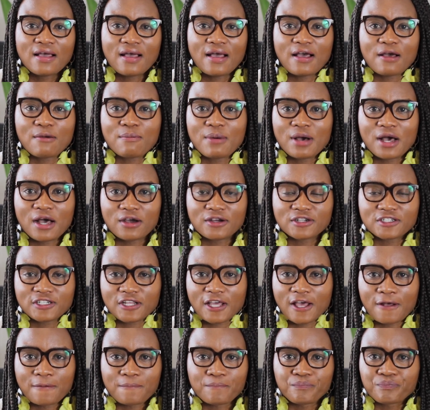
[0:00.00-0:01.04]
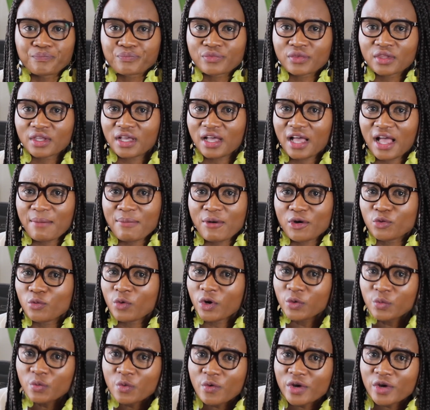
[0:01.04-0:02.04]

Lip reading: about what we